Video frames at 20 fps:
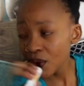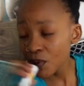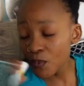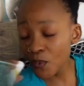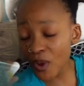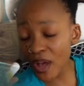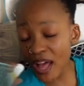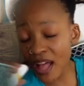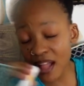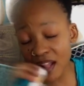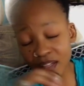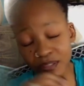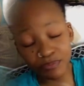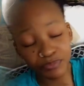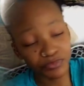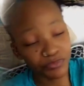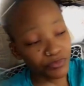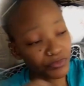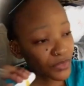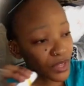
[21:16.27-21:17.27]
Well,
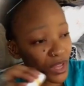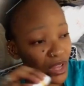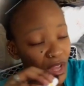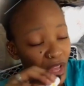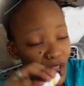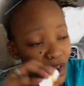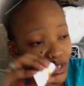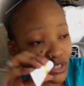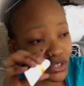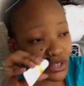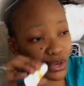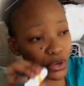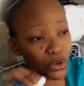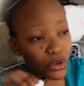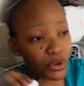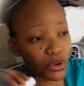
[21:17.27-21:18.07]
do